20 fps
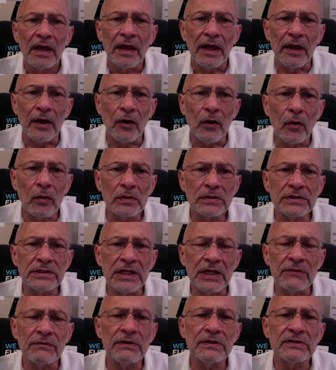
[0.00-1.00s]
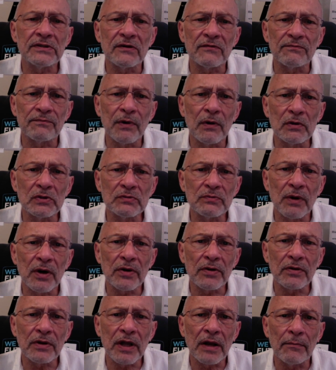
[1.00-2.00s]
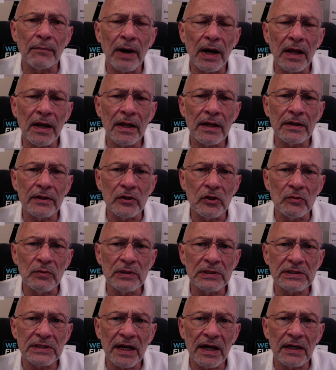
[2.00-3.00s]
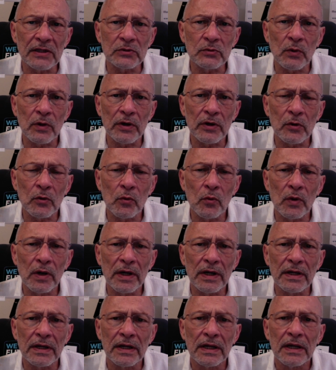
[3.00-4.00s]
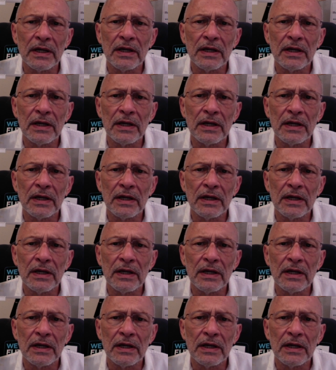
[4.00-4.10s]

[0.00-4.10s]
a whole series of Postmodern Kabbalah Human Science 101